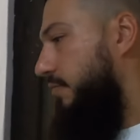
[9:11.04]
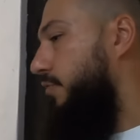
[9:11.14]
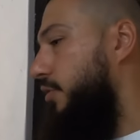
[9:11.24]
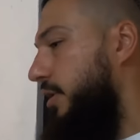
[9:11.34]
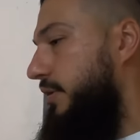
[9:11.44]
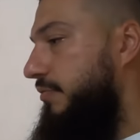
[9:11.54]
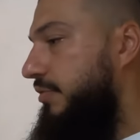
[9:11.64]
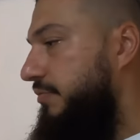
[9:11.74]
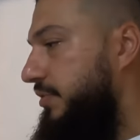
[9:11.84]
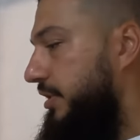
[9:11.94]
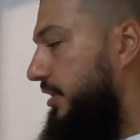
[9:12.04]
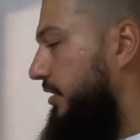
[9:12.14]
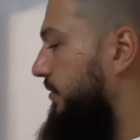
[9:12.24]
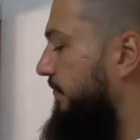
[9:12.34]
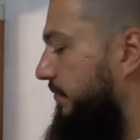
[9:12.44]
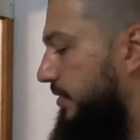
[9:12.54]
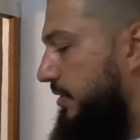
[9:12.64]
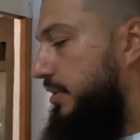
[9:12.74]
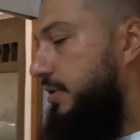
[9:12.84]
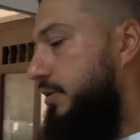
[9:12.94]
450.
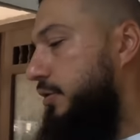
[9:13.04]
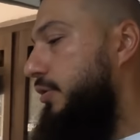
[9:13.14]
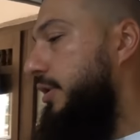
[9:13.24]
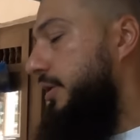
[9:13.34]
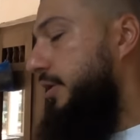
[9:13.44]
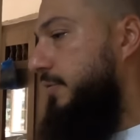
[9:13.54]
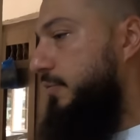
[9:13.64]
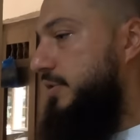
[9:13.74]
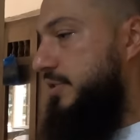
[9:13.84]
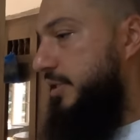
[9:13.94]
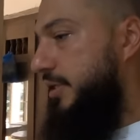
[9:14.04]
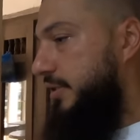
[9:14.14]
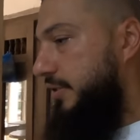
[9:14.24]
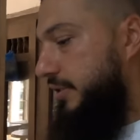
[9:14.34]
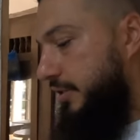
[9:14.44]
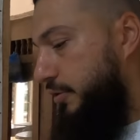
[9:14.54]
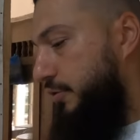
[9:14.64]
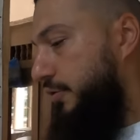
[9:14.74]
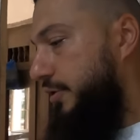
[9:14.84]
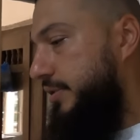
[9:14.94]
No idea what's that in a
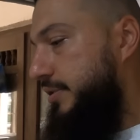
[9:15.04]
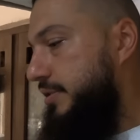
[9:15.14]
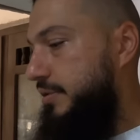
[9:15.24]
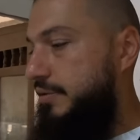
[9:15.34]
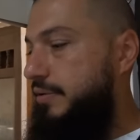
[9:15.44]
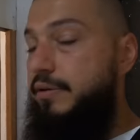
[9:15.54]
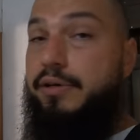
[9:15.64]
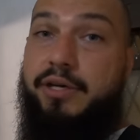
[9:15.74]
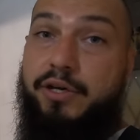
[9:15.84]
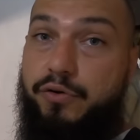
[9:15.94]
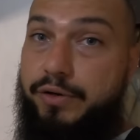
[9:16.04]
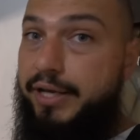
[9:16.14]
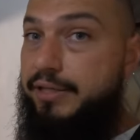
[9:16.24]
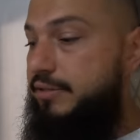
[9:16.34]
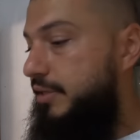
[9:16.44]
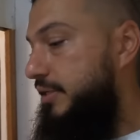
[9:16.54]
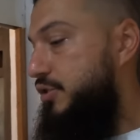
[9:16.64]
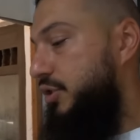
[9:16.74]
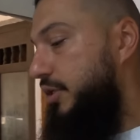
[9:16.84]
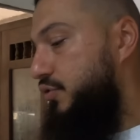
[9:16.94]
current... rate,
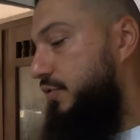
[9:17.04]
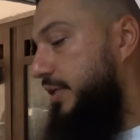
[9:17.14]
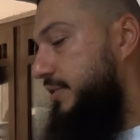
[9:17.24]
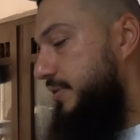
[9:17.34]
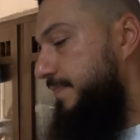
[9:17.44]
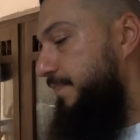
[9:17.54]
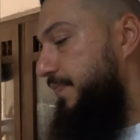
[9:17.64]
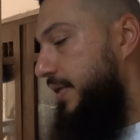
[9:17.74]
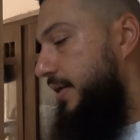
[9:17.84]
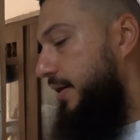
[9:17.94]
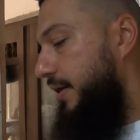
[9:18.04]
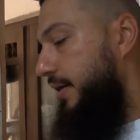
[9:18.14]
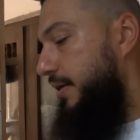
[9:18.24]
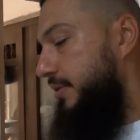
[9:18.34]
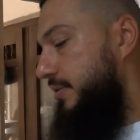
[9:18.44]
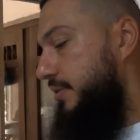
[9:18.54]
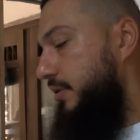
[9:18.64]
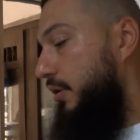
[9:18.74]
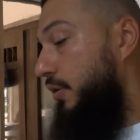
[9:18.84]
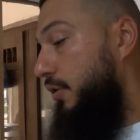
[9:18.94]
exchange rates, and
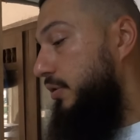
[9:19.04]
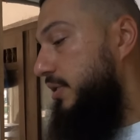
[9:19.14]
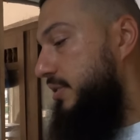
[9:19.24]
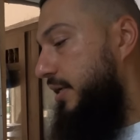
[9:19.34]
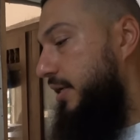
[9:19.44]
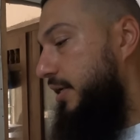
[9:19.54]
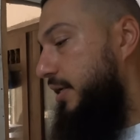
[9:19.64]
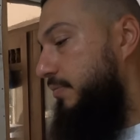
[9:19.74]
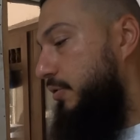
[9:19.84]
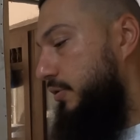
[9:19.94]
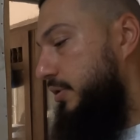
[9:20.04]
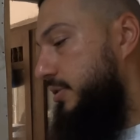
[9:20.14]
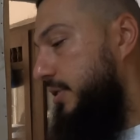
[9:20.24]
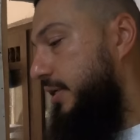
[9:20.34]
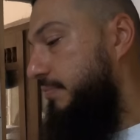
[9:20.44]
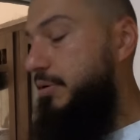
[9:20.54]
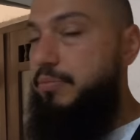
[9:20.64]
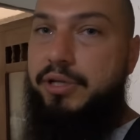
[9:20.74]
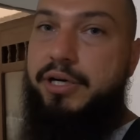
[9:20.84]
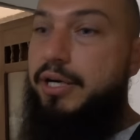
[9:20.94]
all the time
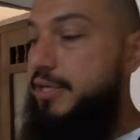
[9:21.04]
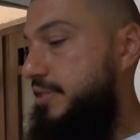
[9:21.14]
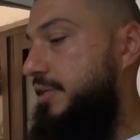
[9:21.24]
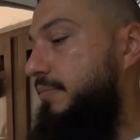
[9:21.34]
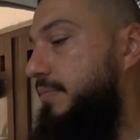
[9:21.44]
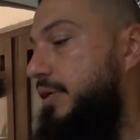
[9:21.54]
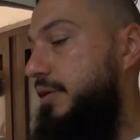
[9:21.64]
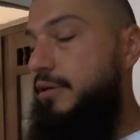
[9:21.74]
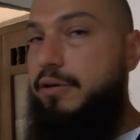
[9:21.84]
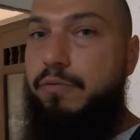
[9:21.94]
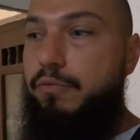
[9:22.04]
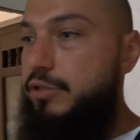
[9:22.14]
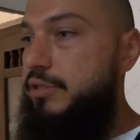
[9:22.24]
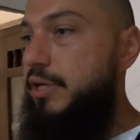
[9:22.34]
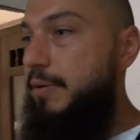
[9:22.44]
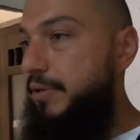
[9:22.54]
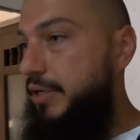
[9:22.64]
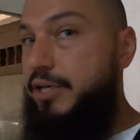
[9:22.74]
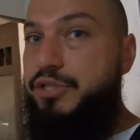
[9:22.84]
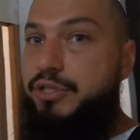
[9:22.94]
people are asking me what
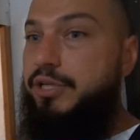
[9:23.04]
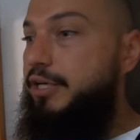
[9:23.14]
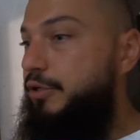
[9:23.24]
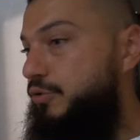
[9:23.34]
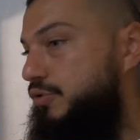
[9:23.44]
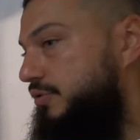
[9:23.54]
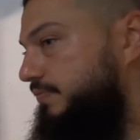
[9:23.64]
application I use.